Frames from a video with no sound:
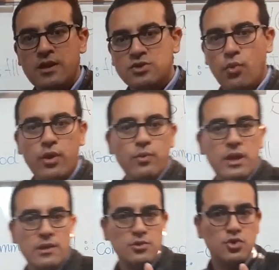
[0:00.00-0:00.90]
So when we
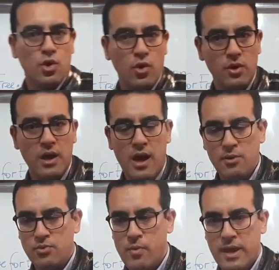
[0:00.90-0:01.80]
enjoy our
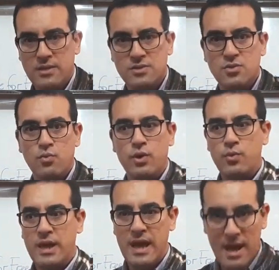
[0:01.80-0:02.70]
rights, when
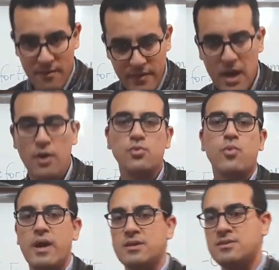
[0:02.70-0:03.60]
we have our
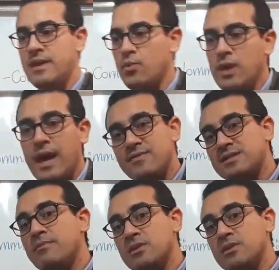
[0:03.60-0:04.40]
rights, then we have some